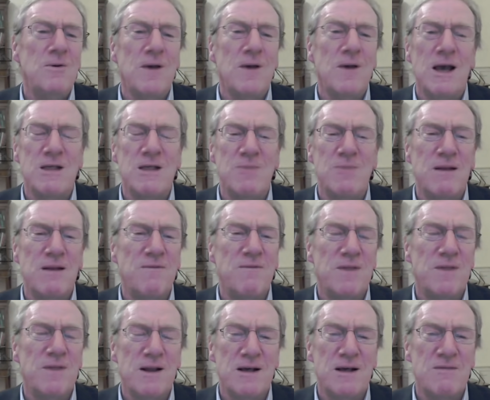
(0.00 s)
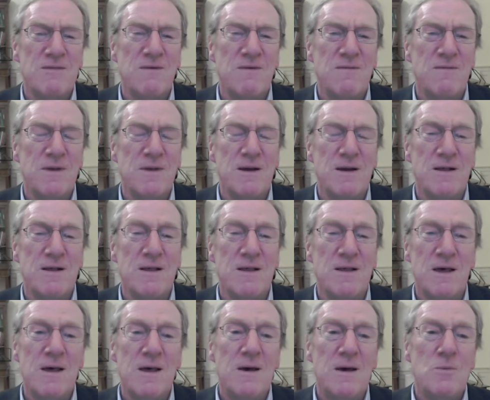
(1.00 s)
UK has been for the last 50 years,
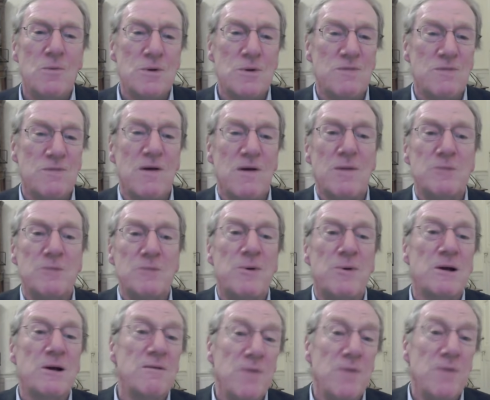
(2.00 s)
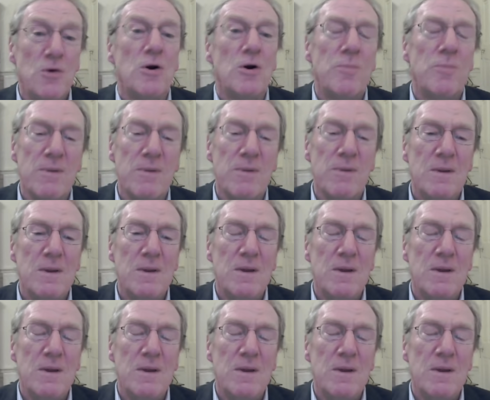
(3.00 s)
which is very much part of Europe,